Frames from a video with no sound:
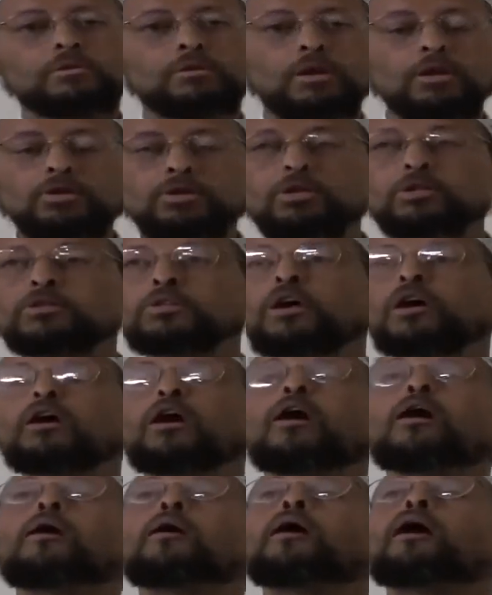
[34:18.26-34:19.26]
This is a,
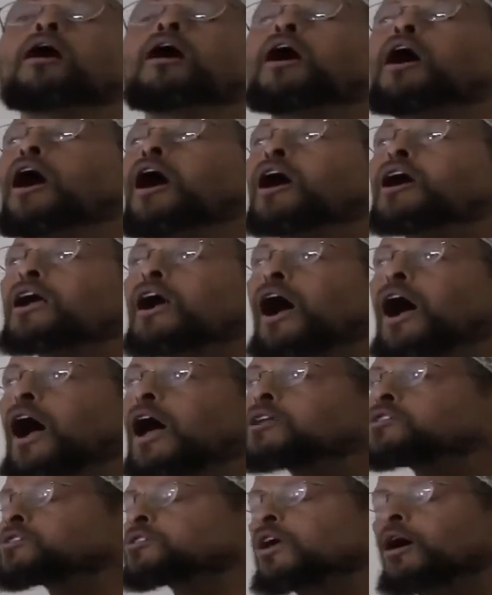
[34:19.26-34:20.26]
a, a
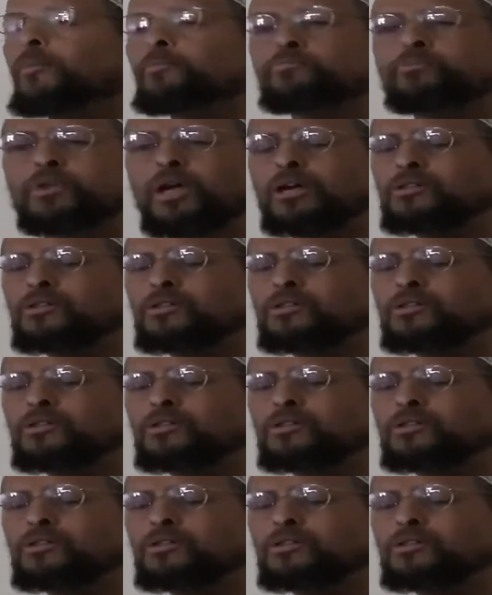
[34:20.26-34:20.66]
concept